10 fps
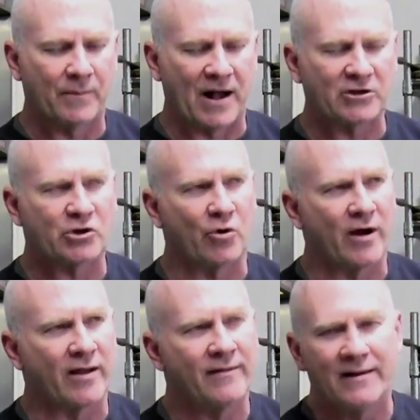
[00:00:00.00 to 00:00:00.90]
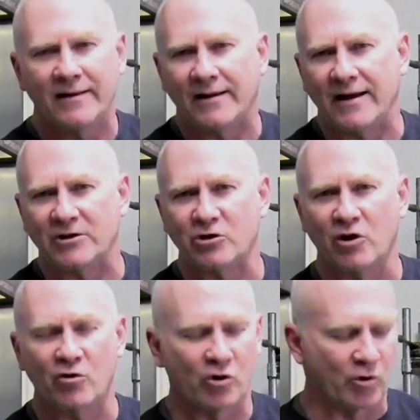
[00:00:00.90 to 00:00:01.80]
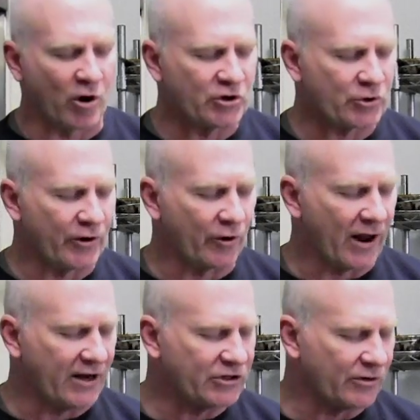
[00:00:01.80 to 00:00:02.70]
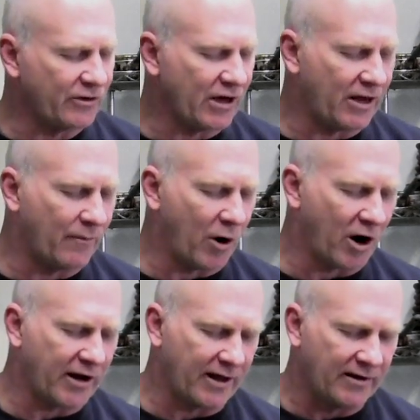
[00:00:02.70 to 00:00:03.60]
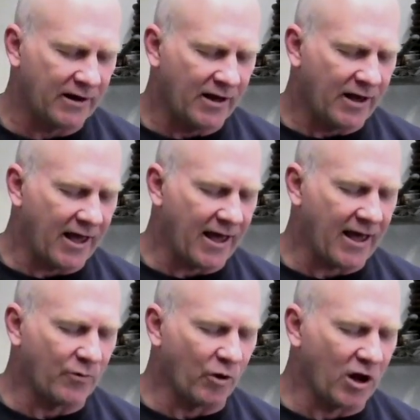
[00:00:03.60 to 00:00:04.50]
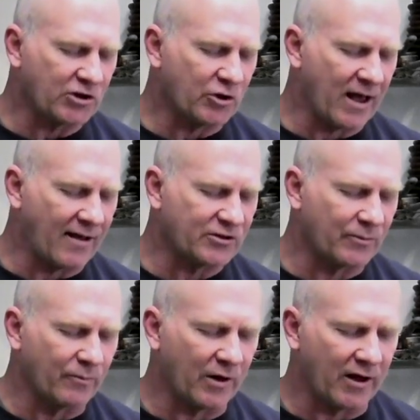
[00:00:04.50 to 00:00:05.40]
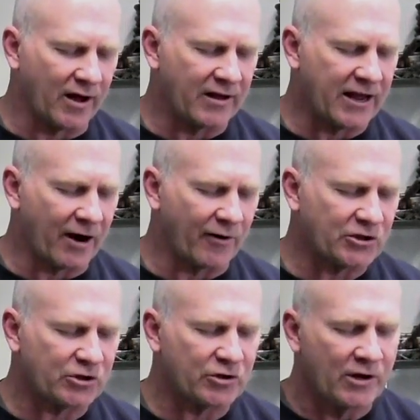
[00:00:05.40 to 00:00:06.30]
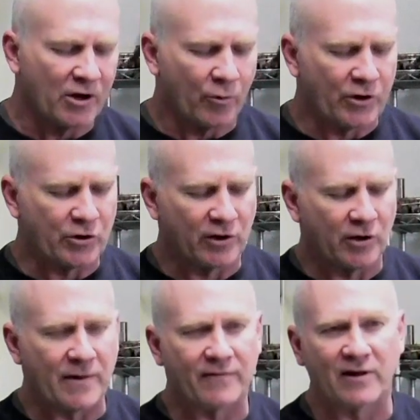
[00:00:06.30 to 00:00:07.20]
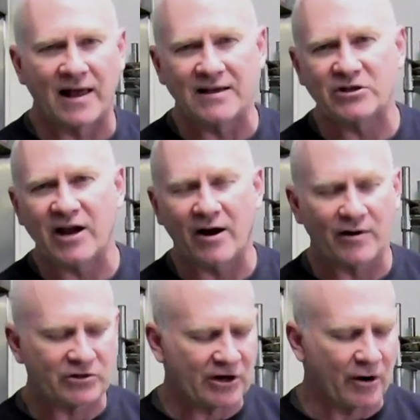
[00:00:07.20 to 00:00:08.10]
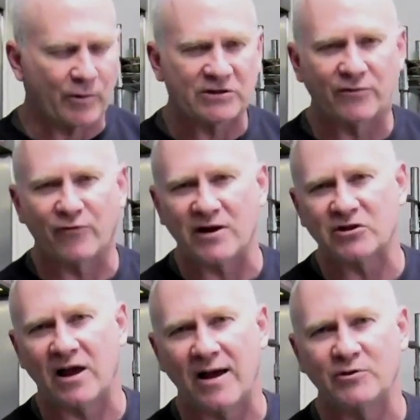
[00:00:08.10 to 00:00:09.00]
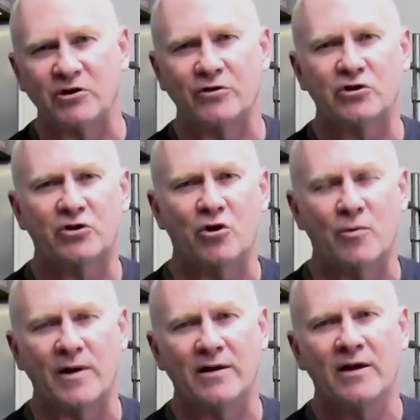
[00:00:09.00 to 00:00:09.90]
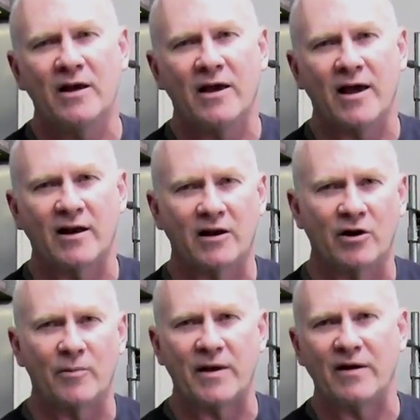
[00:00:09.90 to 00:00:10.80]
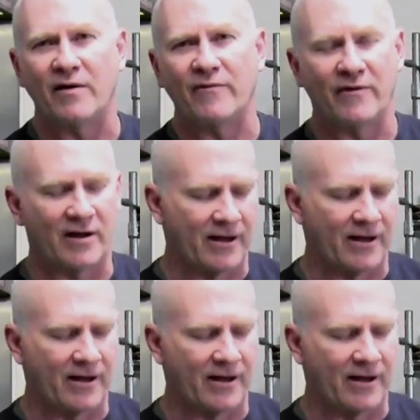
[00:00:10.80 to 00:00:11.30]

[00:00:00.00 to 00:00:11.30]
bok choy at your local grocery or Asian market. And we'll also have some carrots. We do a little bit of glazed carrots here with some fresh lime juice, cumin, and a little bit of